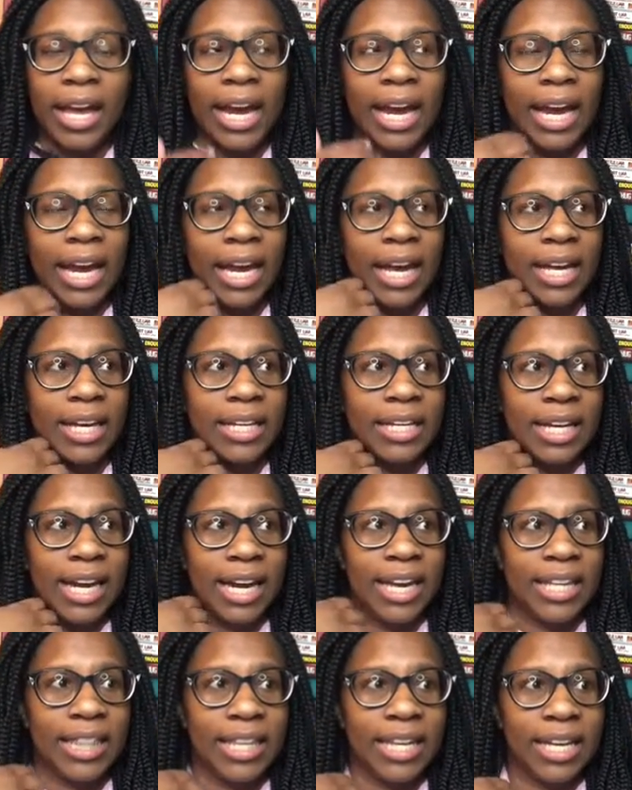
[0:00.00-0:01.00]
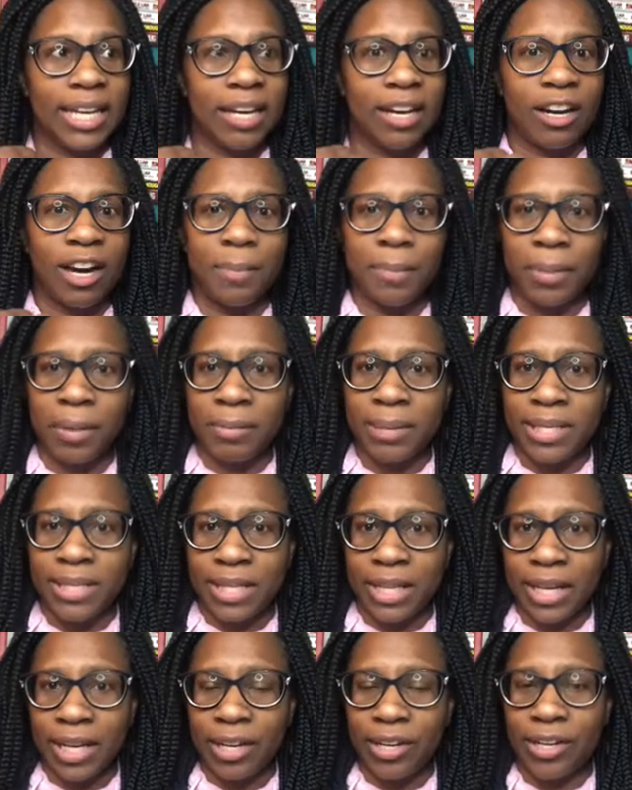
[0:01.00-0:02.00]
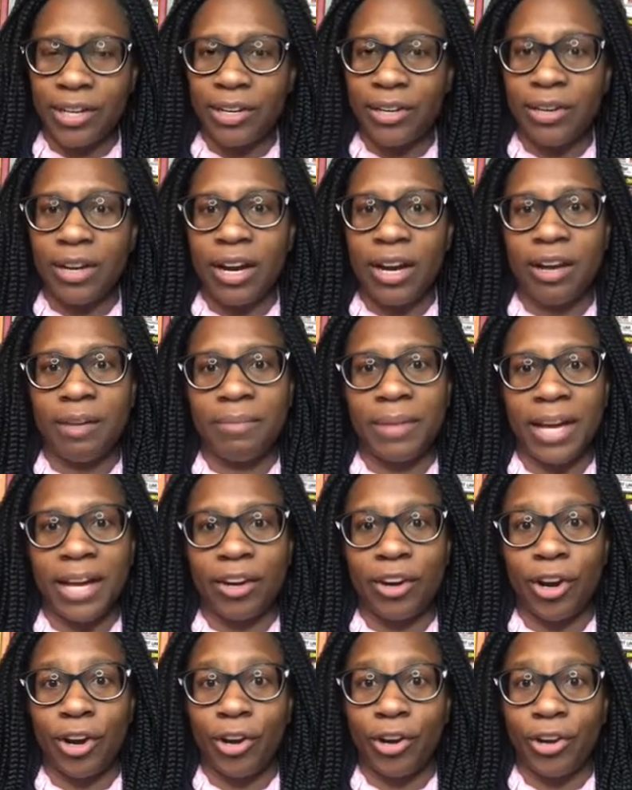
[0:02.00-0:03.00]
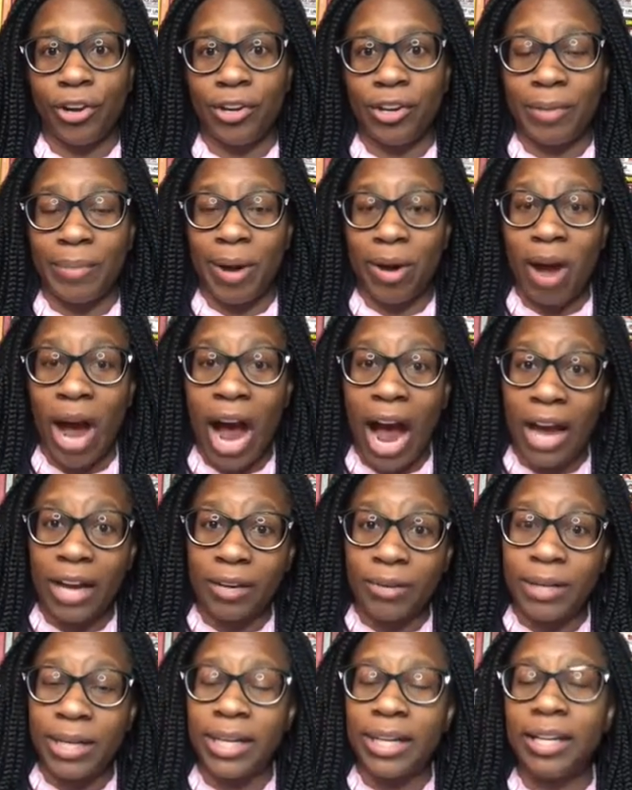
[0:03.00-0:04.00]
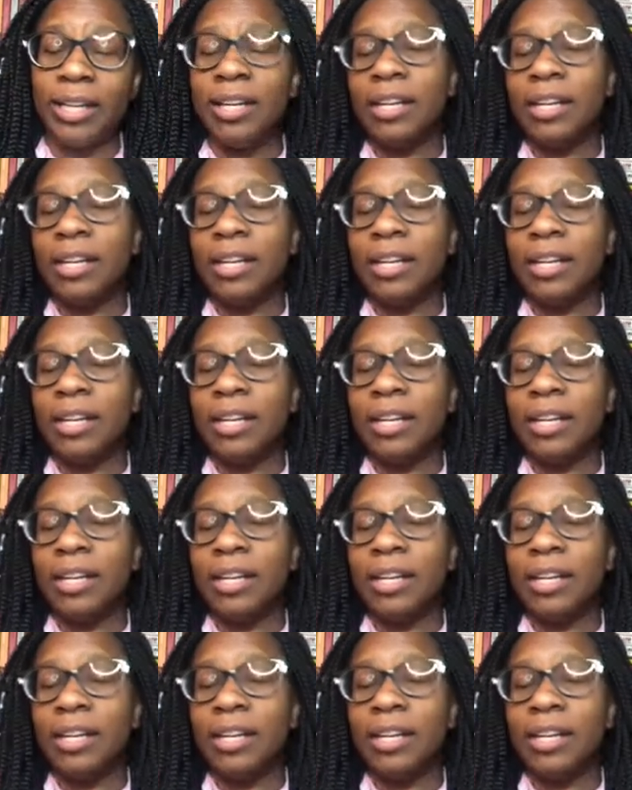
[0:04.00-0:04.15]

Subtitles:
And I think a couple of months later, they had heard about Iowa,